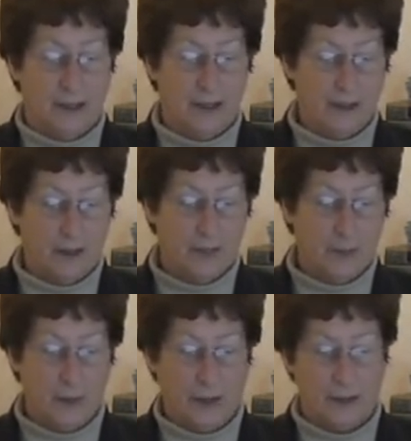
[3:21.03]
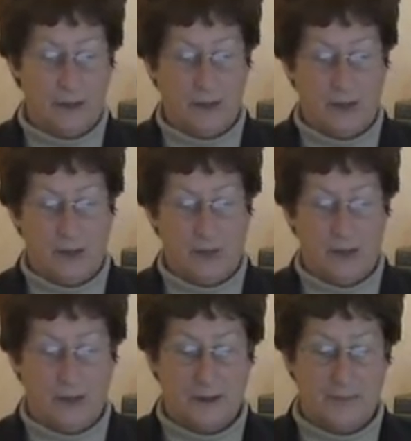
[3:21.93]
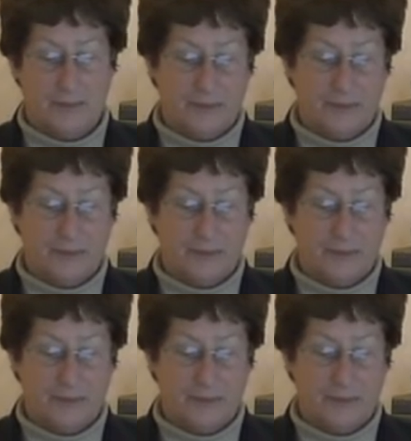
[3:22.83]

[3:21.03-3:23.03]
even the poorly executed ones.